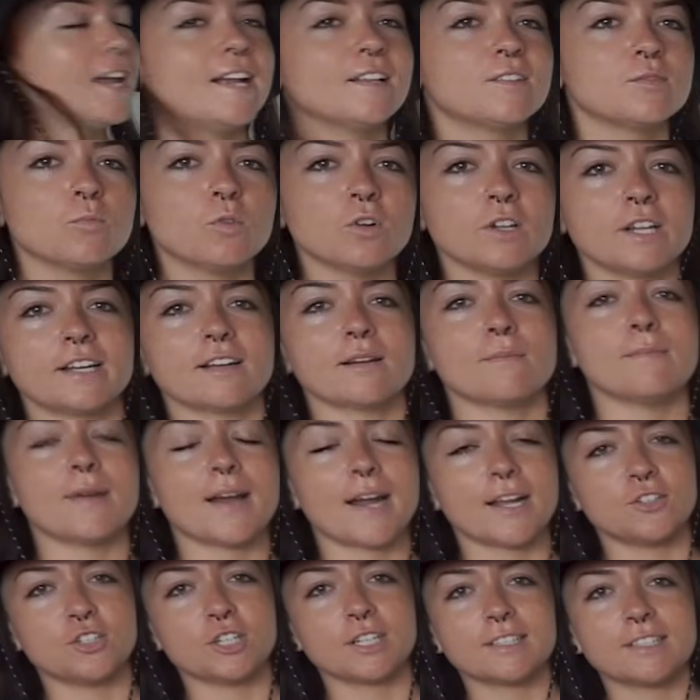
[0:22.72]
It's more like a
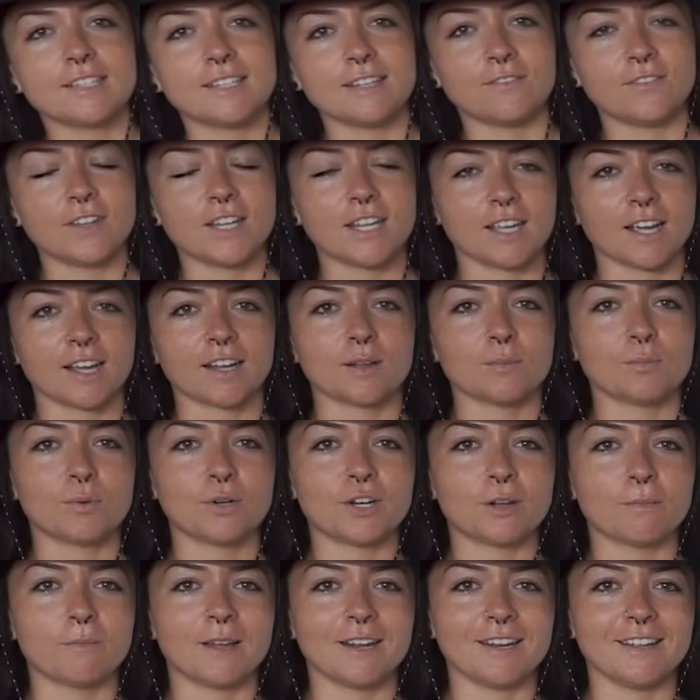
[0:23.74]
magic T V. I could
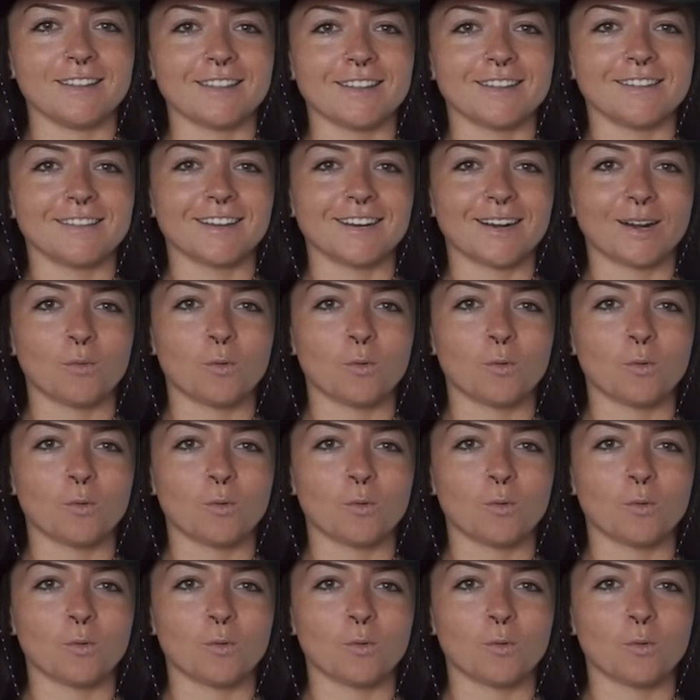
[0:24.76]
put up anything that I